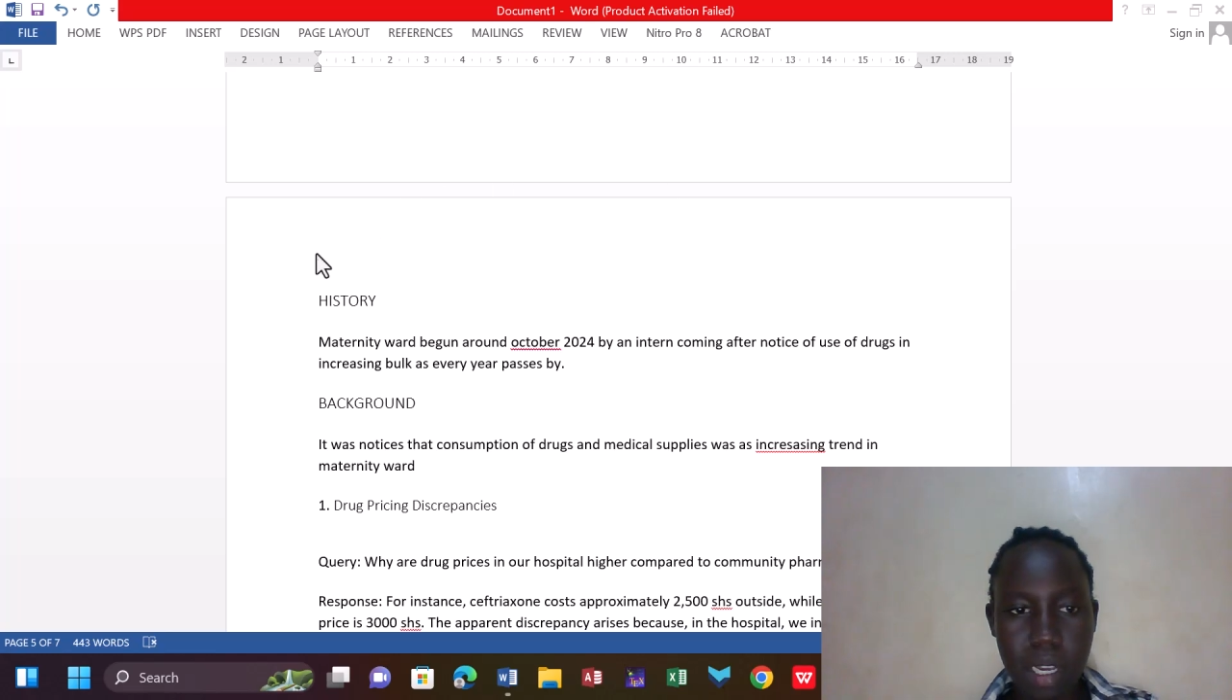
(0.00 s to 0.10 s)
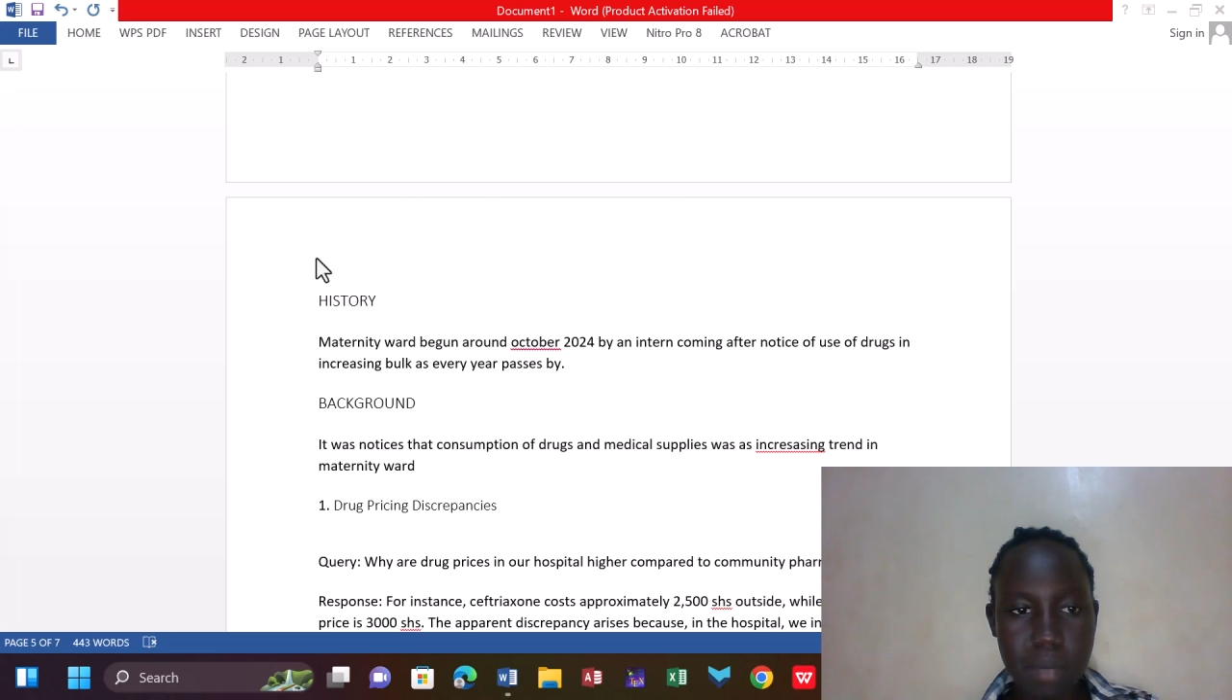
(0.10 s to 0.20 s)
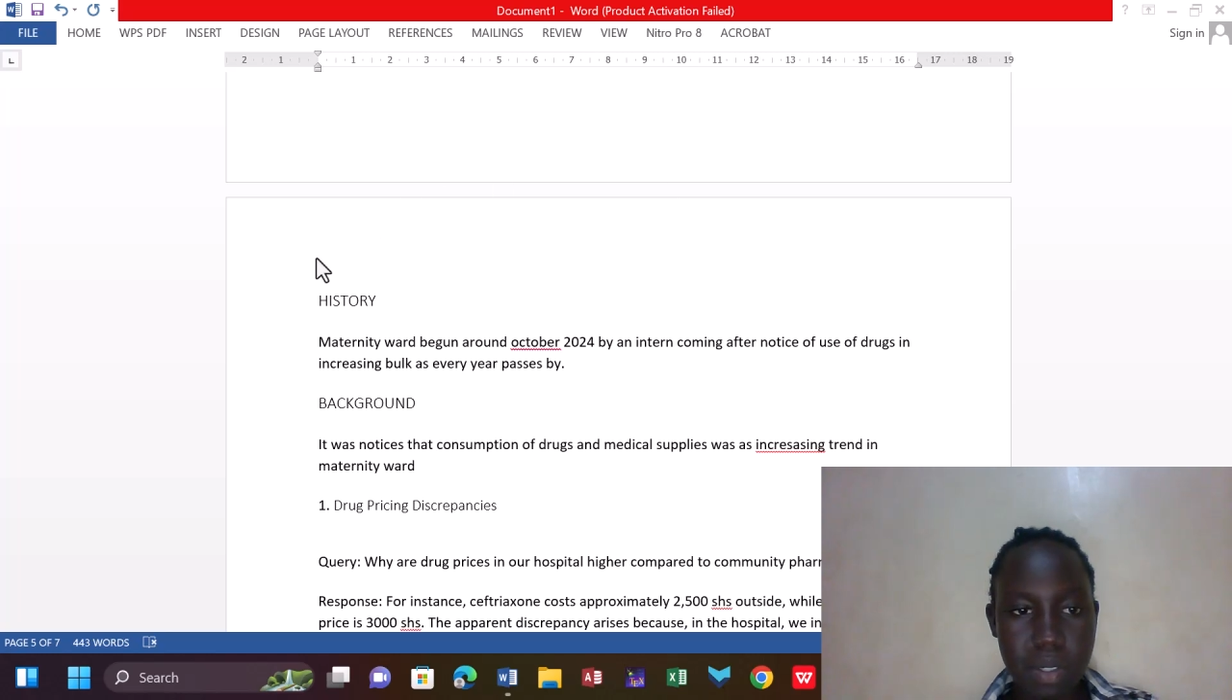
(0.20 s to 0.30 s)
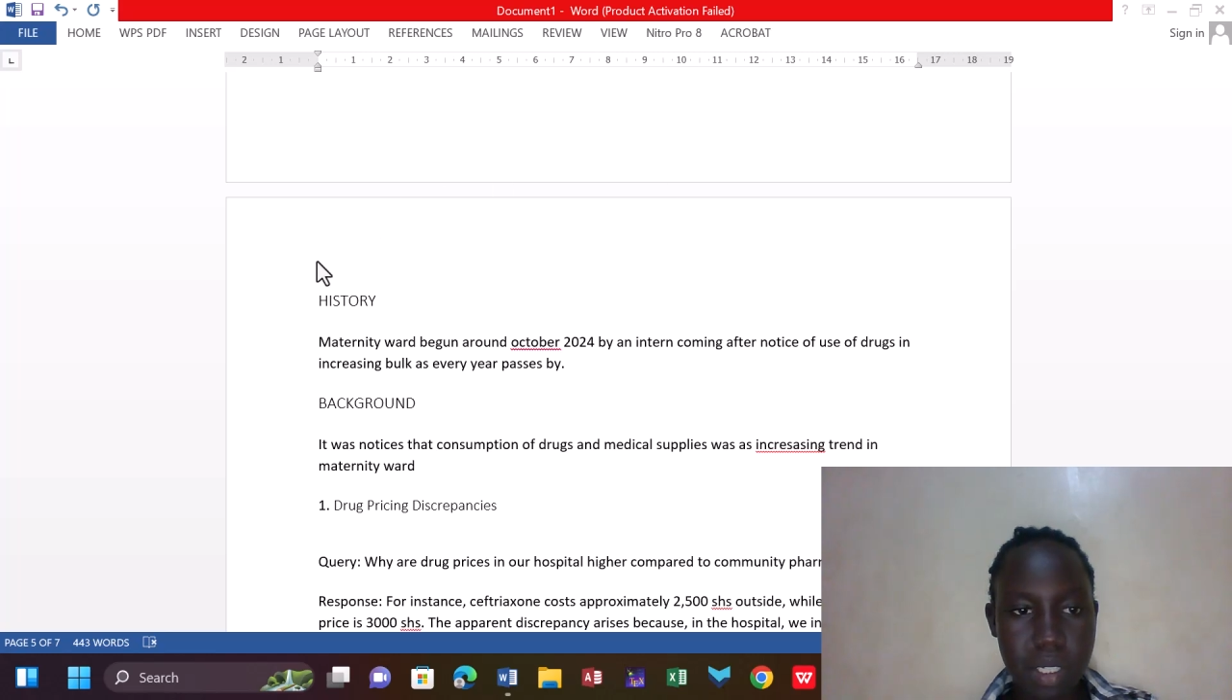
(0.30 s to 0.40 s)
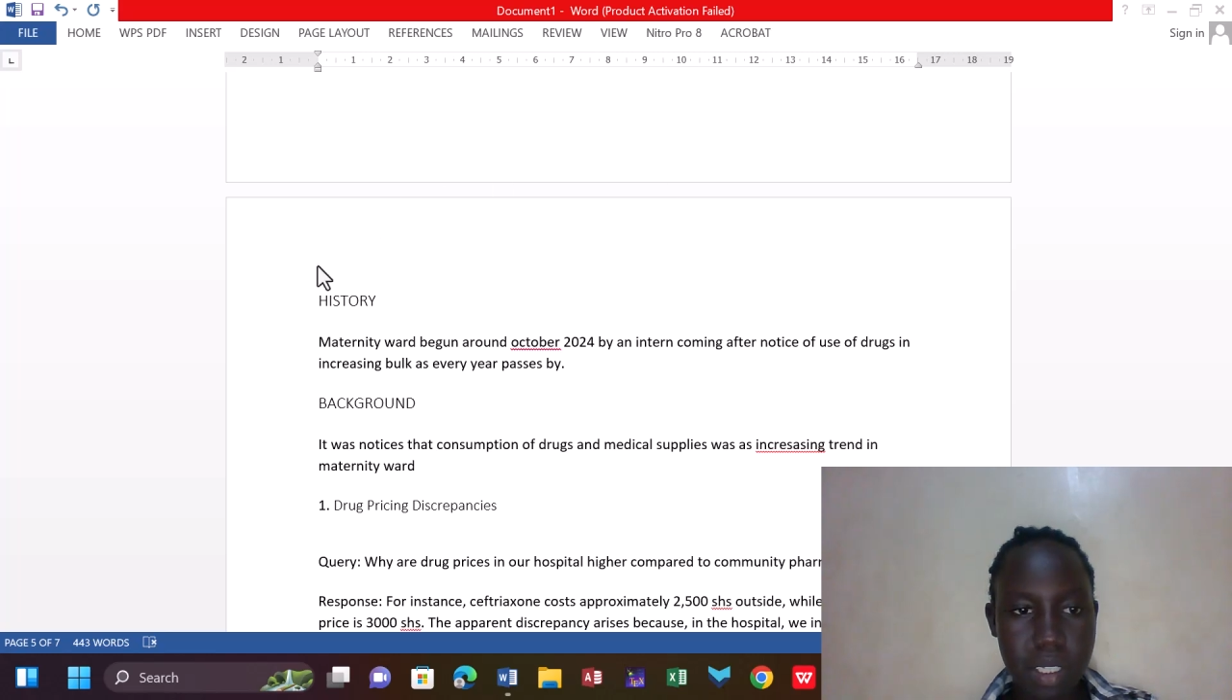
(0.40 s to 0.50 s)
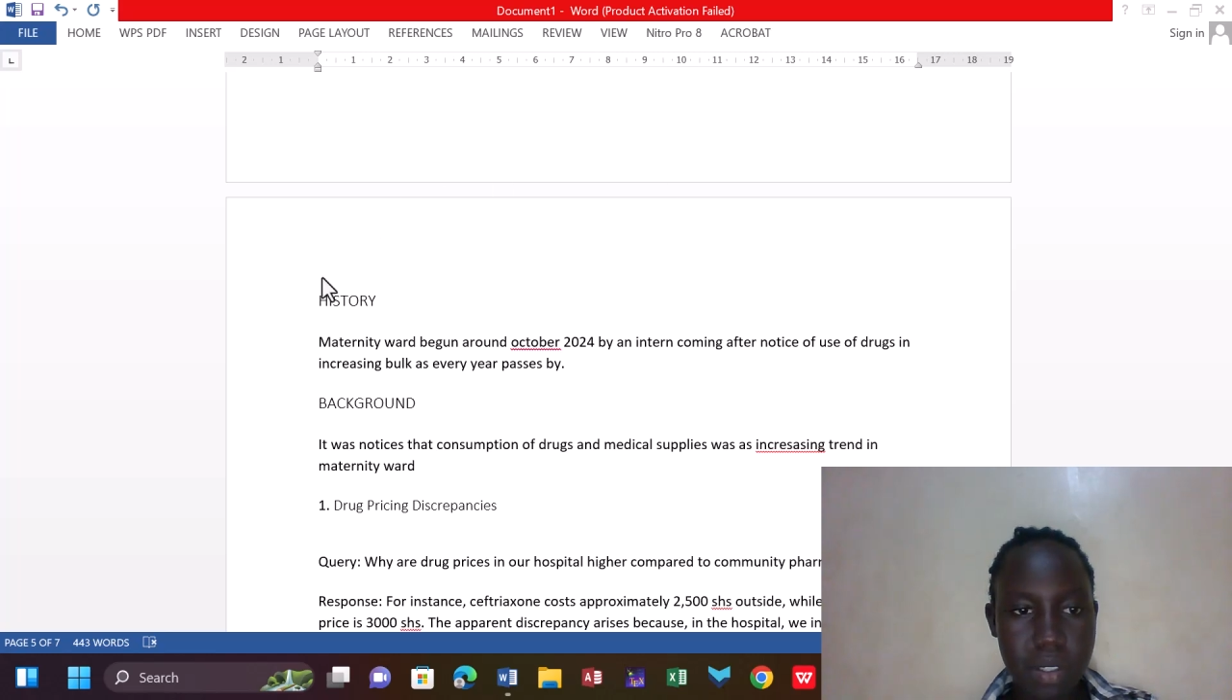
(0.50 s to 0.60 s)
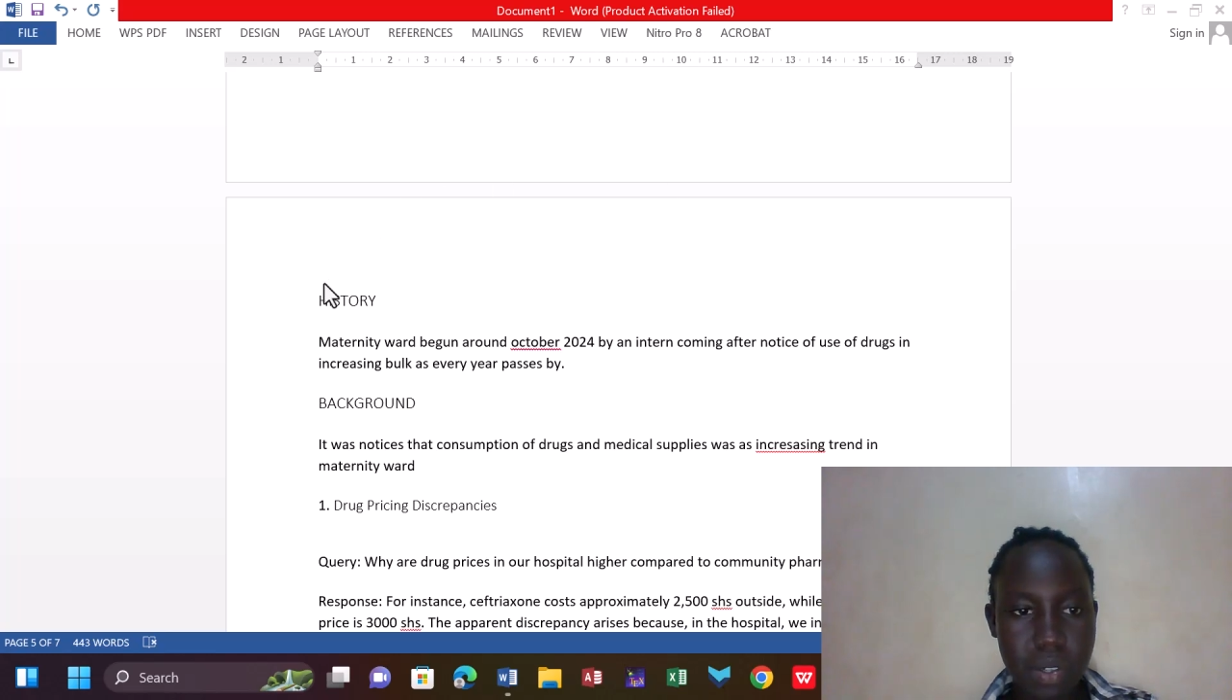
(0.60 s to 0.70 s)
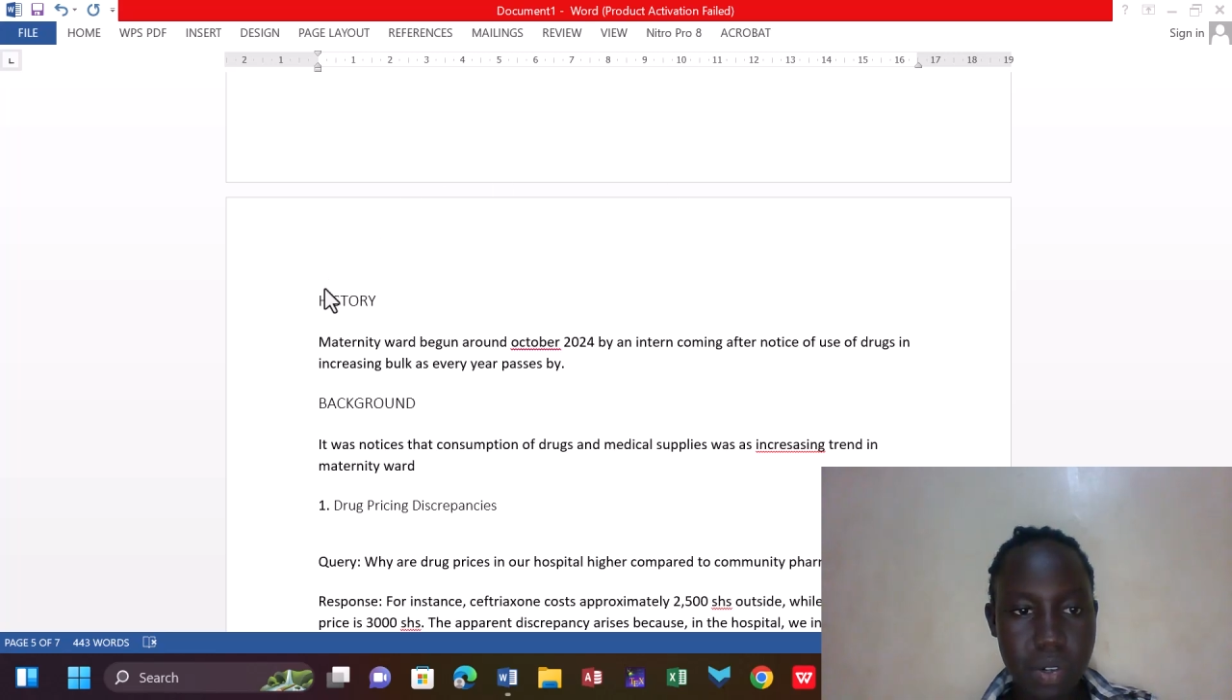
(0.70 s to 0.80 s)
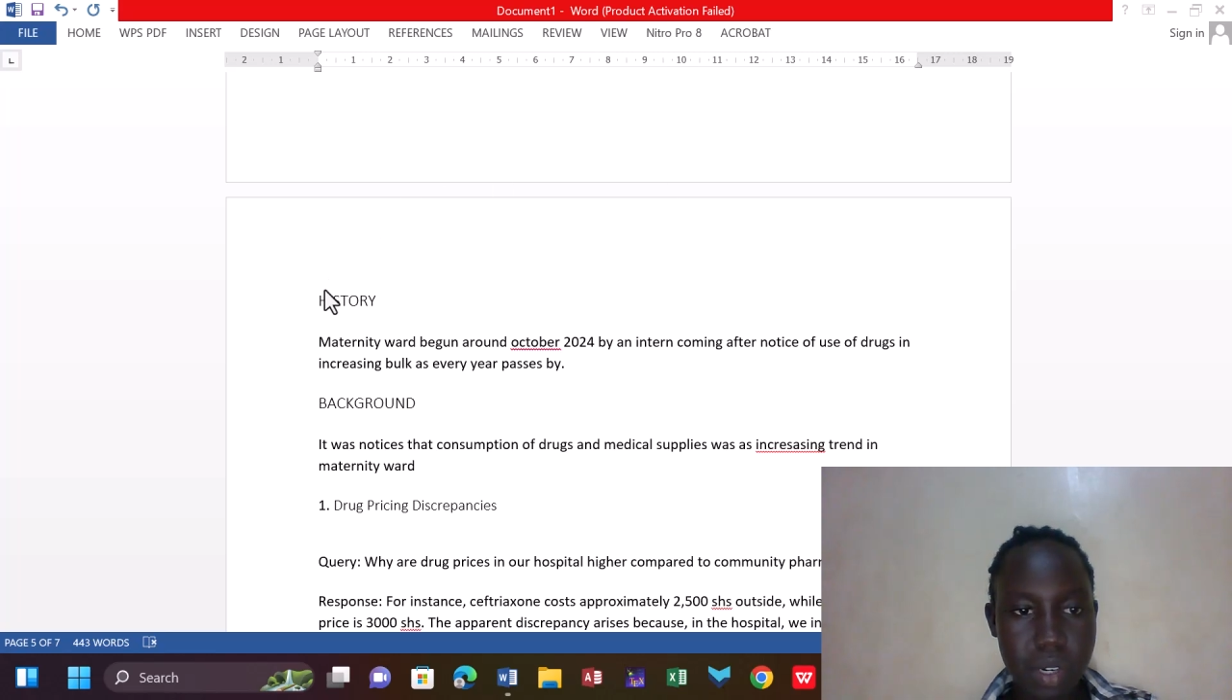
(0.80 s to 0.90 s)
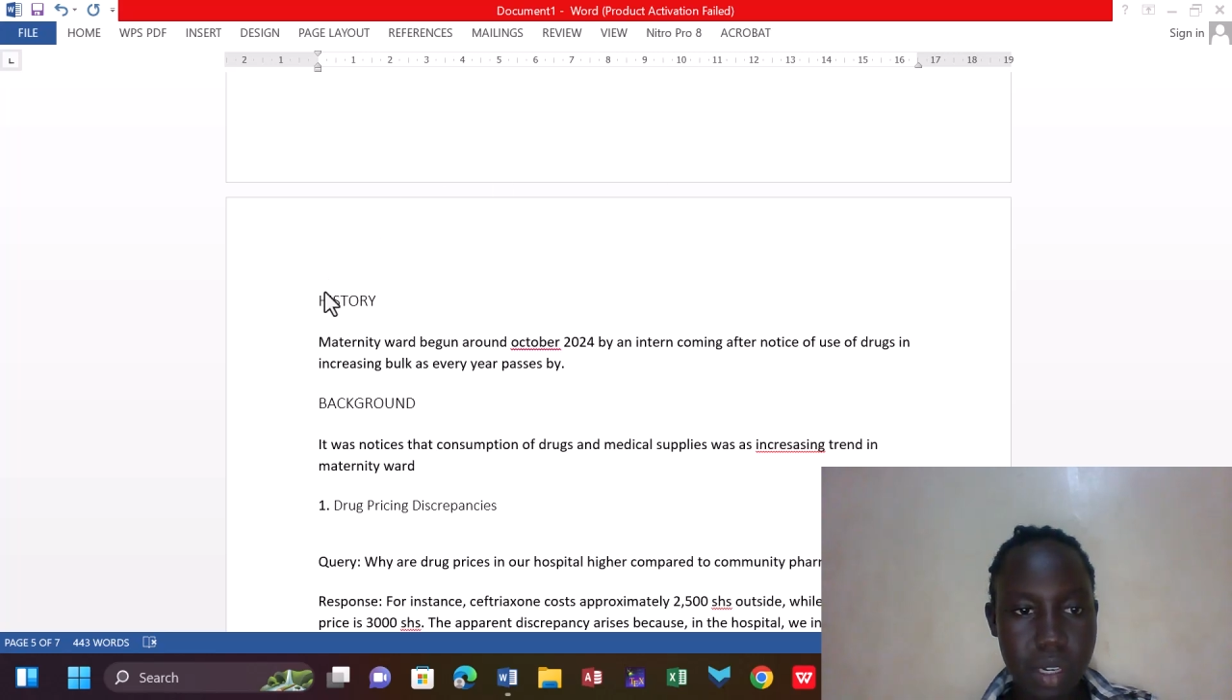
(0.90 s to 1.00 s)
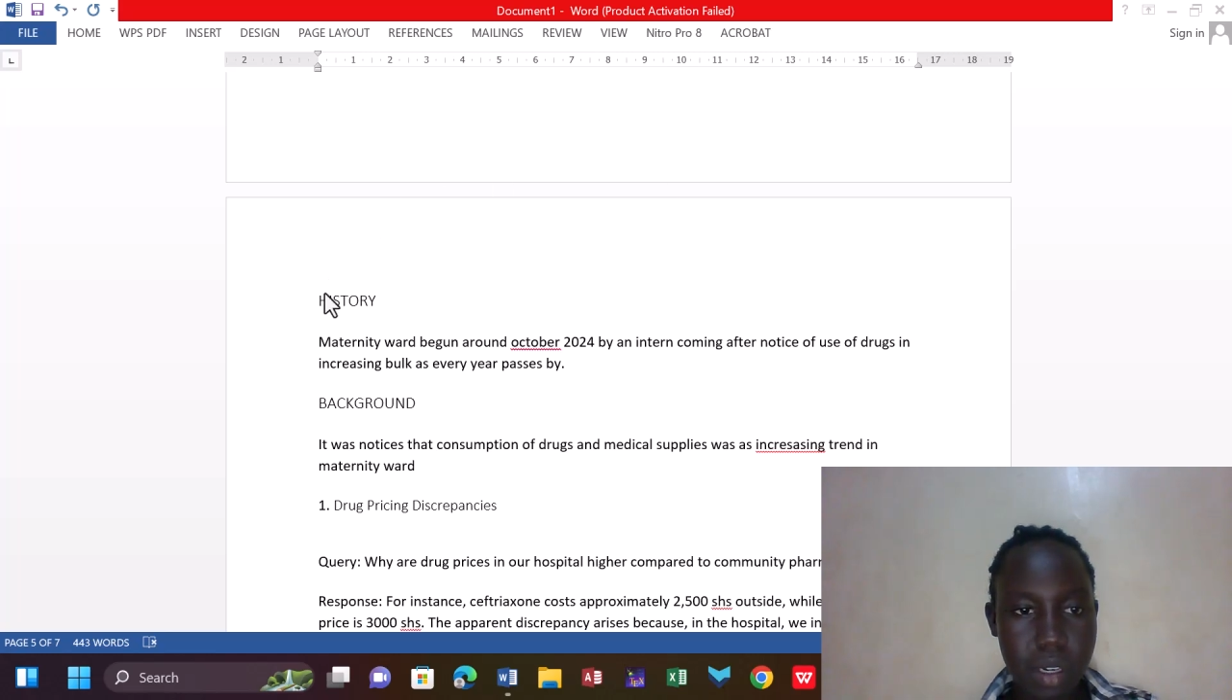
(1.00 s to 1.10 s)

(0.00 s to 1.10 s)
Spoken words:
history,